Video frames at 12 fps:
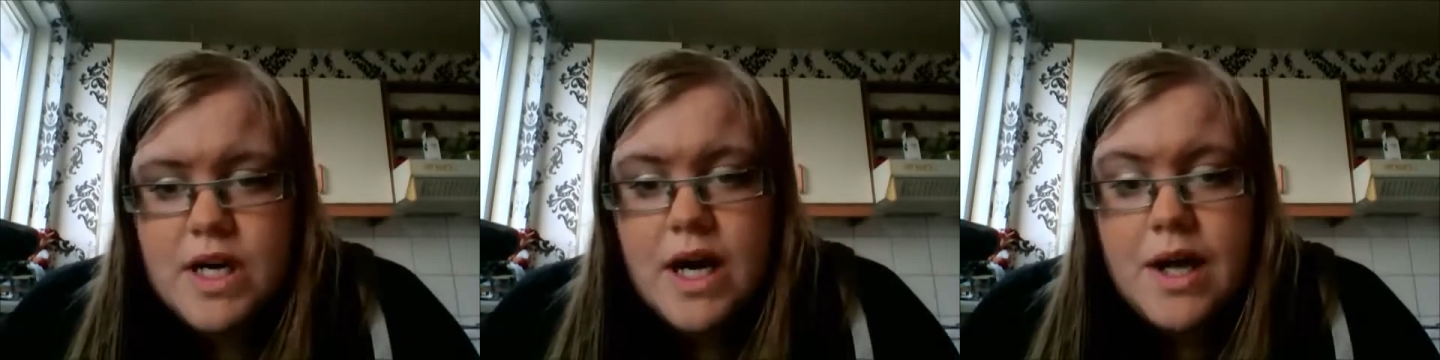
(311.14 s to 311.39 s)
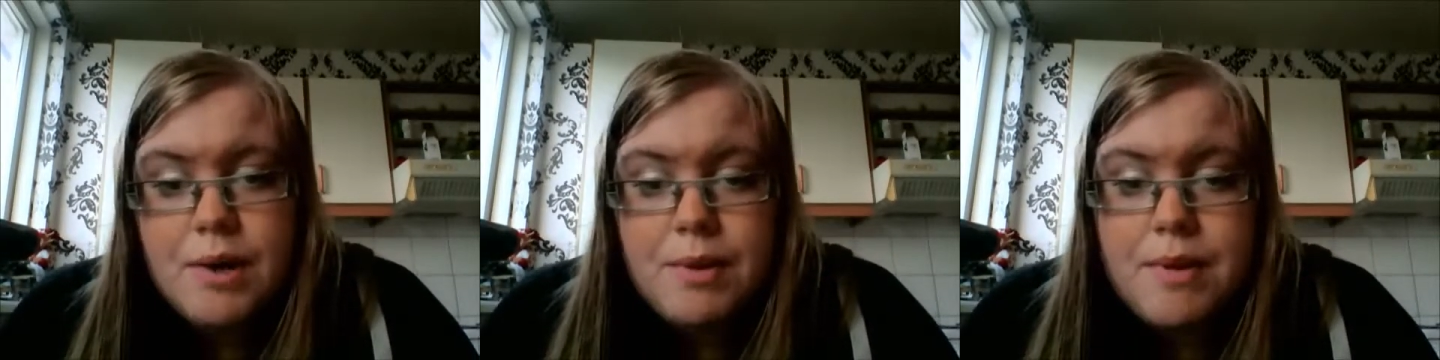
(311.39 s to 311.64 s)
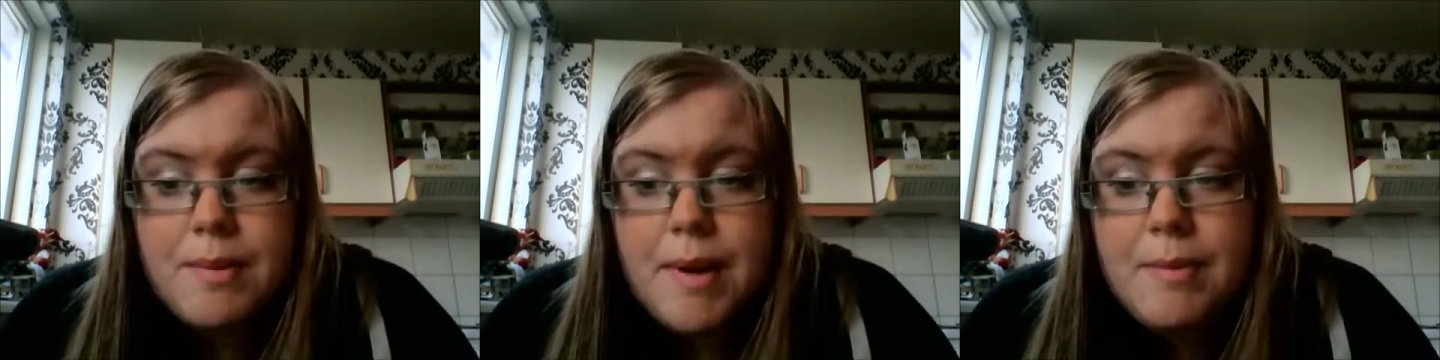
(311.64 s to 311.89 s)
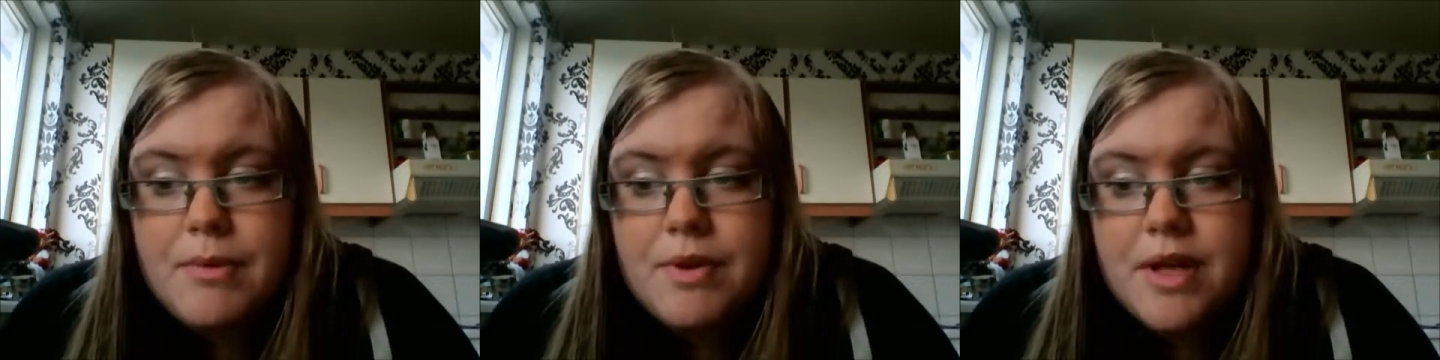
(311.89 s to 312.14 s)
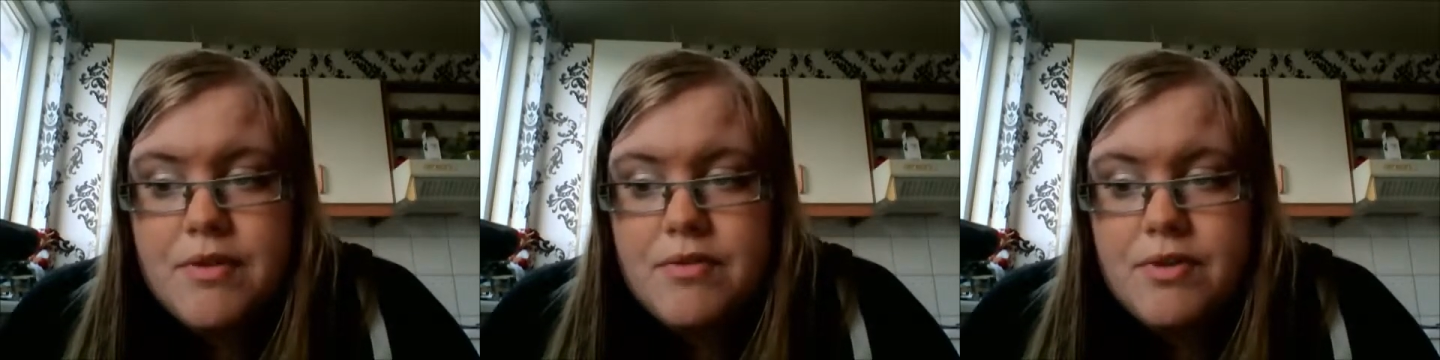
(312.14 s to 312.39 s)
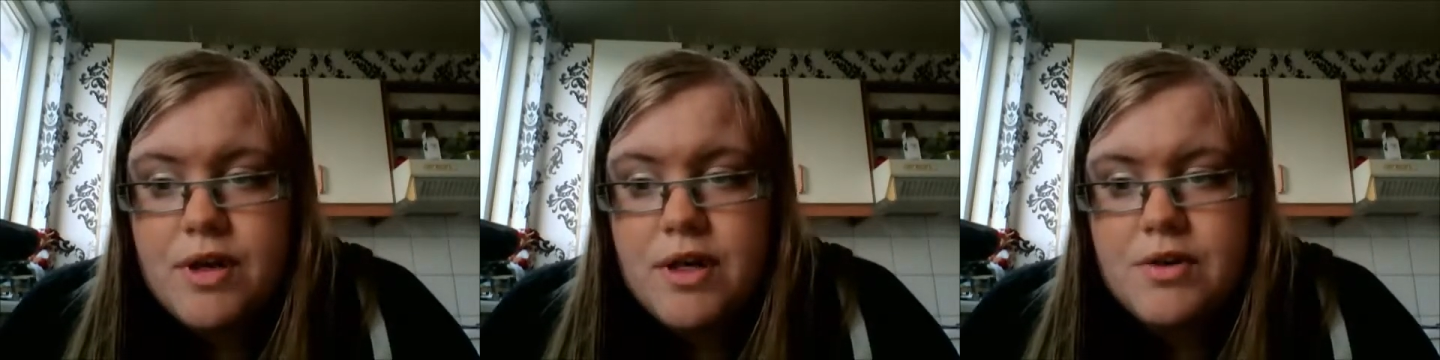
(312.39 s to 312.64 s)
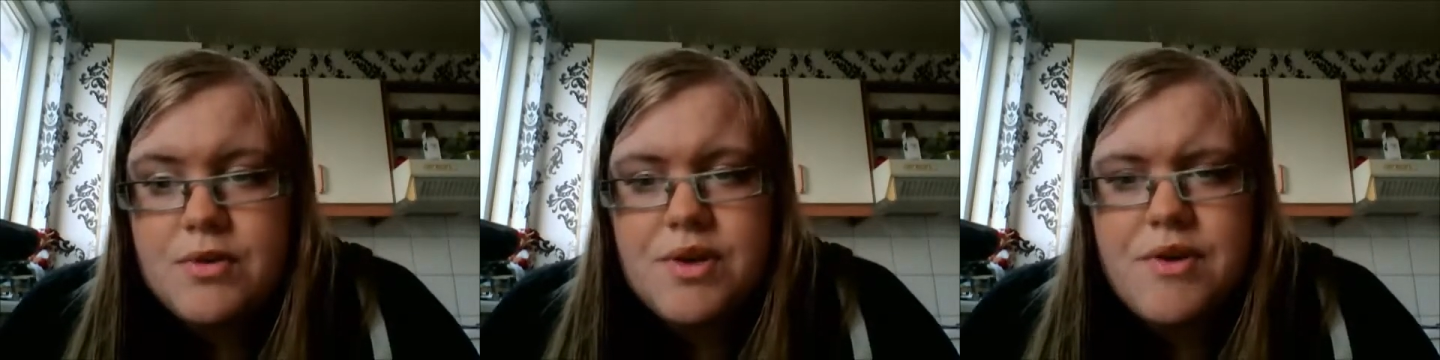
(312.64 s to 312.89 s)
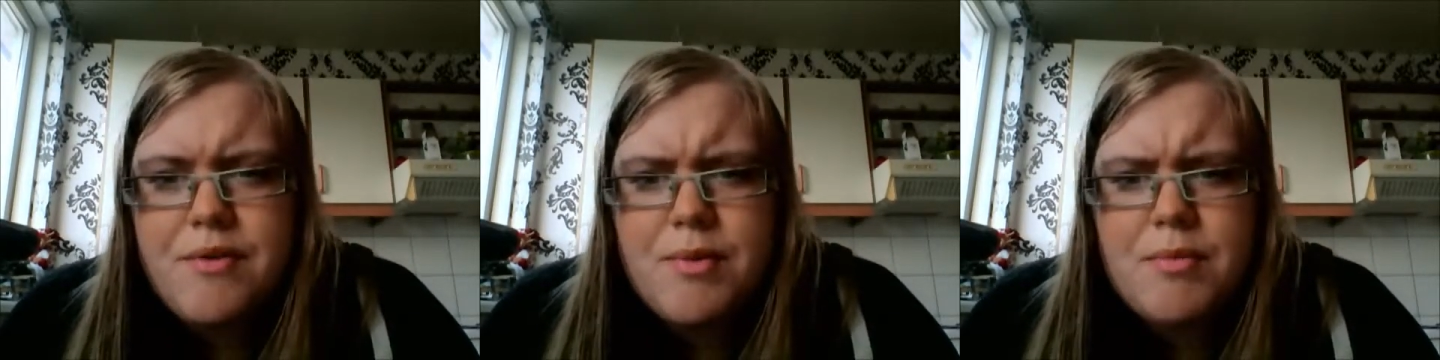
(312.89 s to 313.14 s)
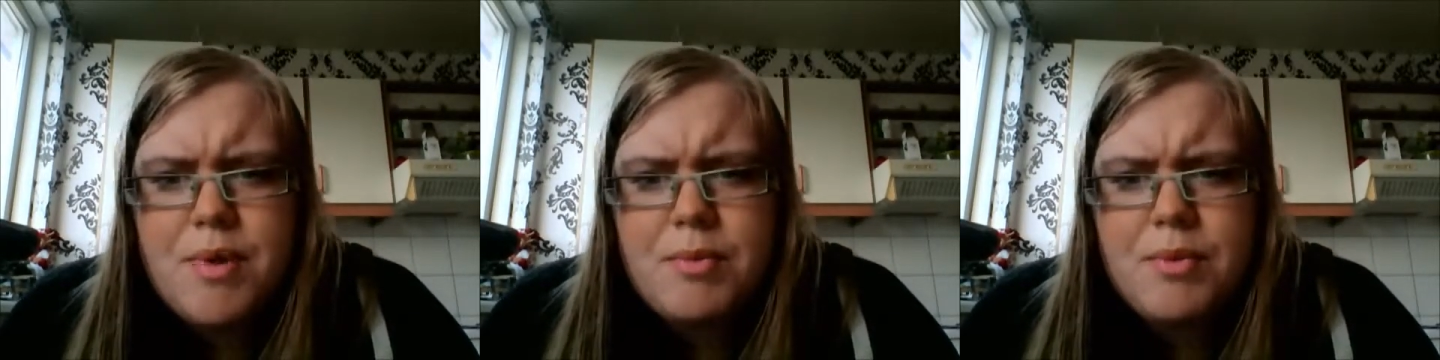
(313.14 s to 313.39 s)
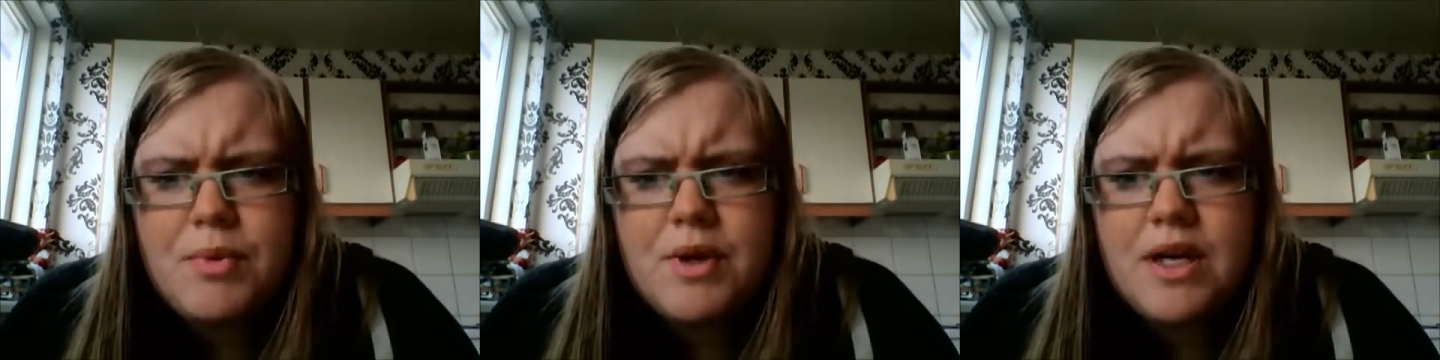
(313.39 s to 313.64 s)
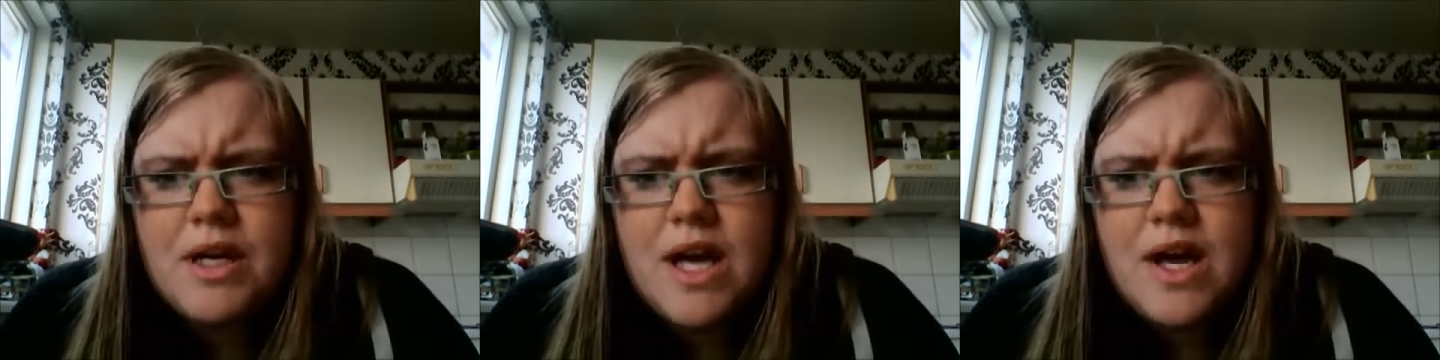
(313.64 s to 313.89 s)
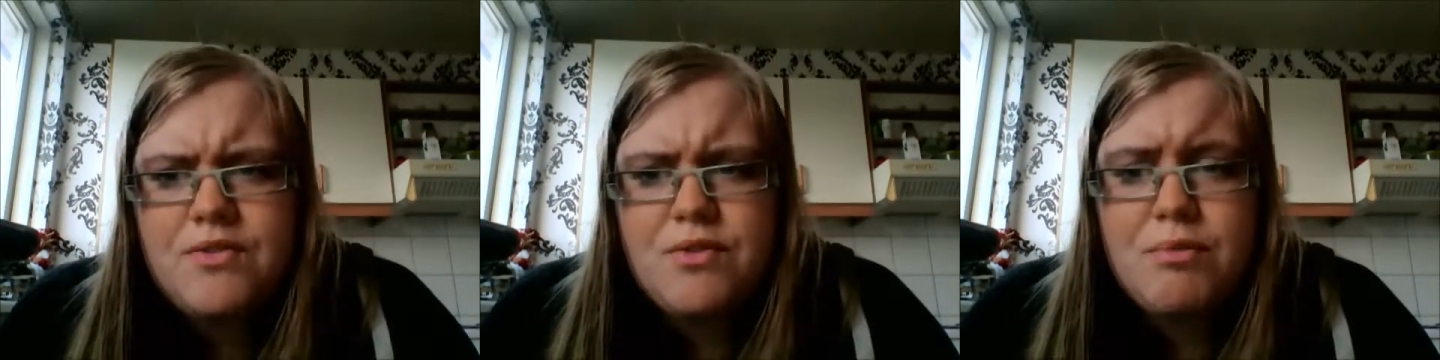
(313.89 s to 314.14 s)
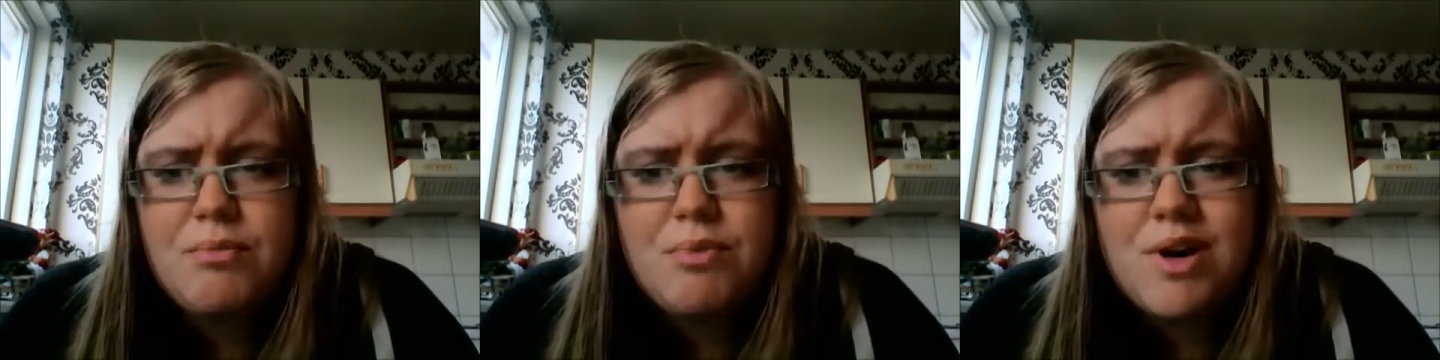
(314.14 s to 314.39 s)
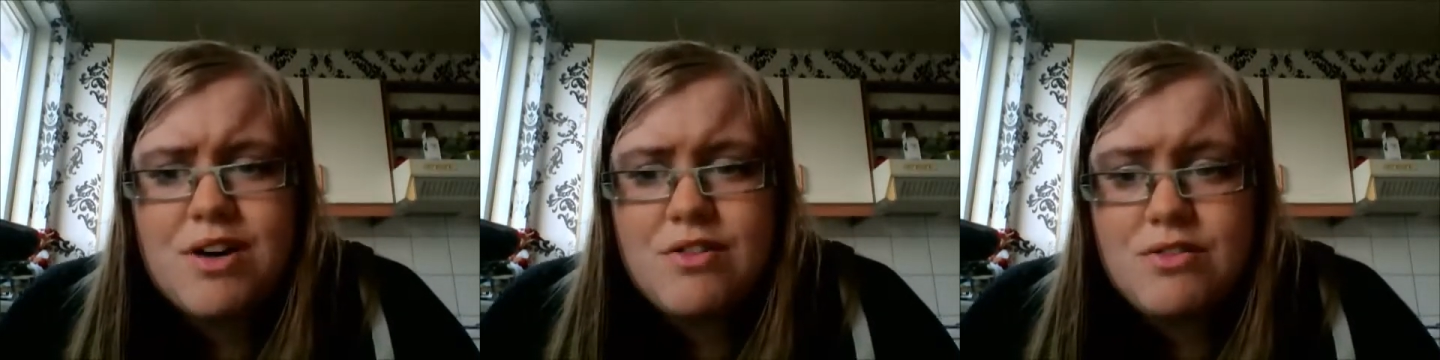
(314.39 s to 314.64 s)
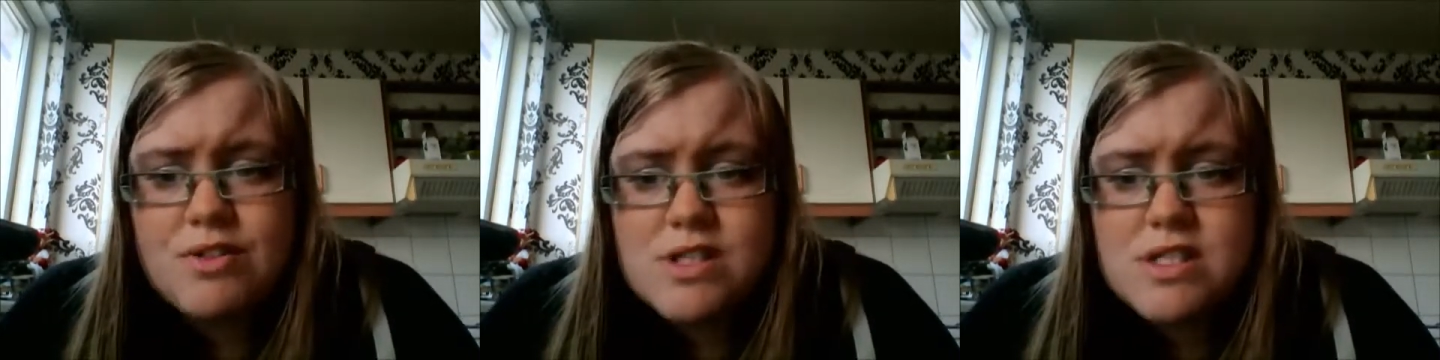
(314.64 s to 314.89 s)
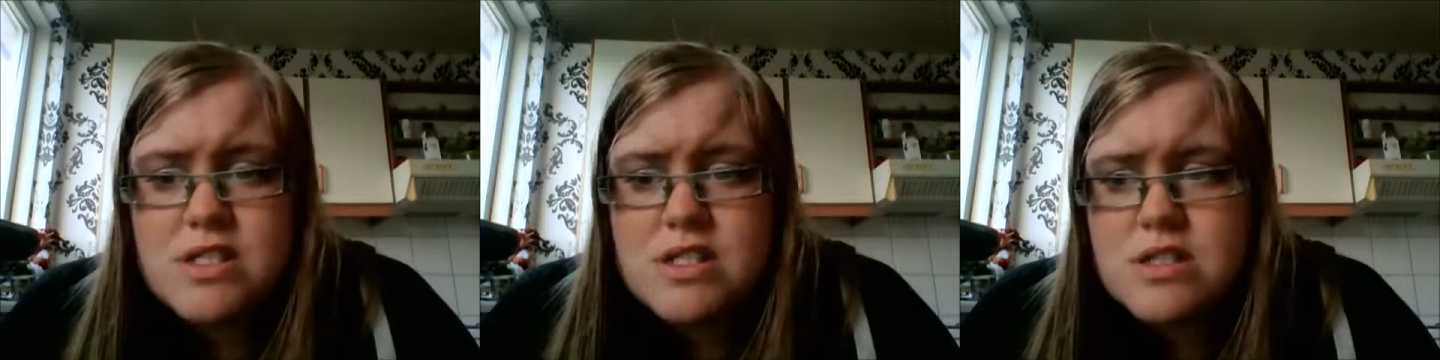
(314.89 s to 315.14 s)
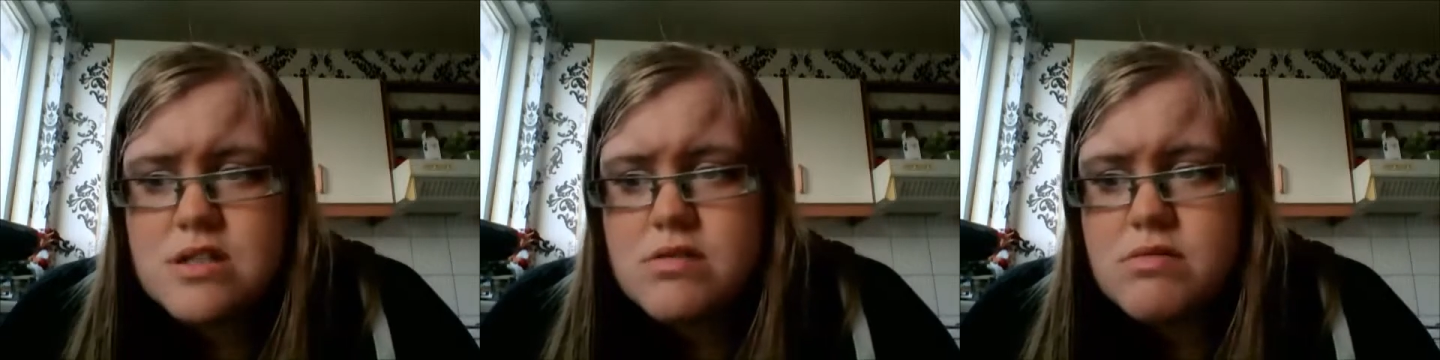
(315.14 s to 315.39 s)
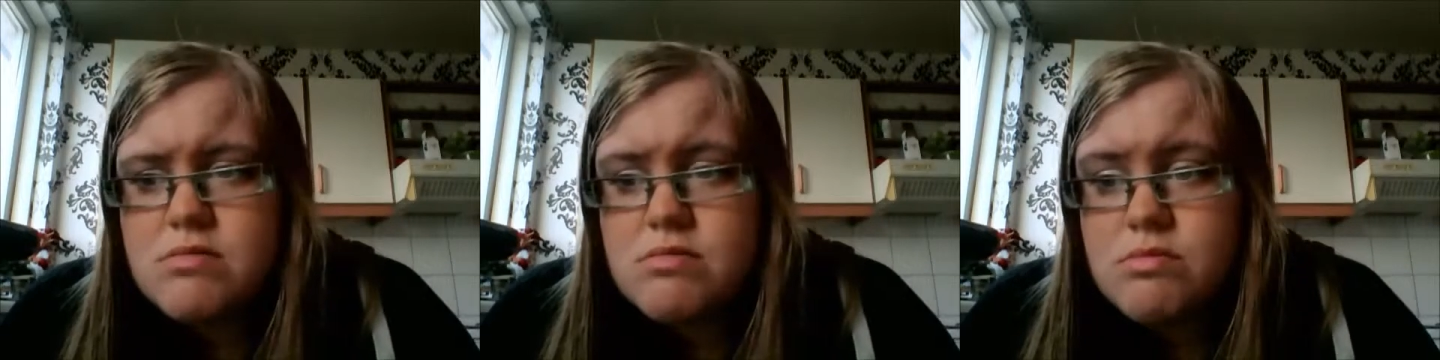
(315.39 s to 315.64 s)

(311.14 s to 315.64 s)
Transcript: I don't remember that far. I don't even remember what I had for breakfast, so.